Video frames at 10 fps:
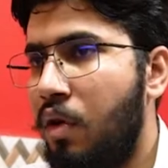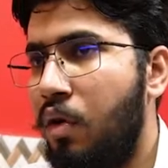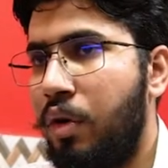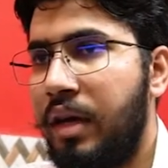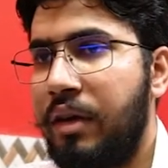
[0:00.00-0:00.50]

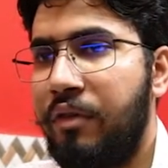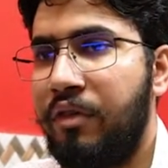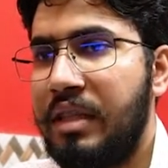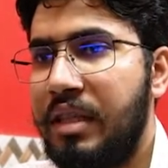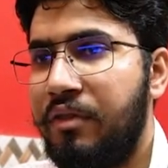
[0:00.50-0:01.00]
Okay, we
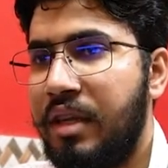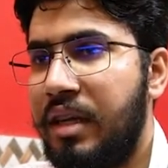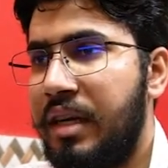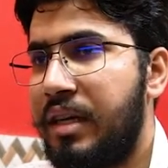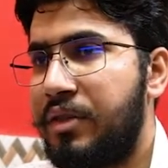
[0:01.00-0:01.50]
will see whether
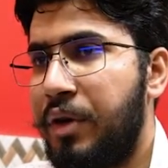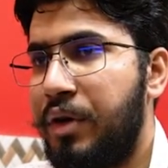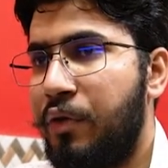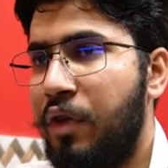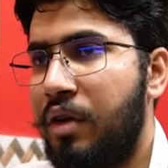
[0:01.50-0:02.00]
it is going
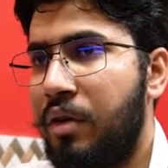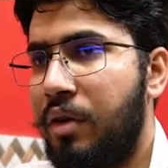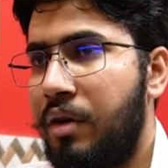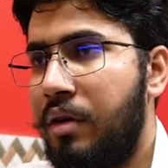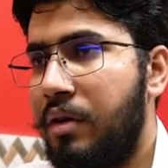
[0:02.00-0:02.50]
to work or not.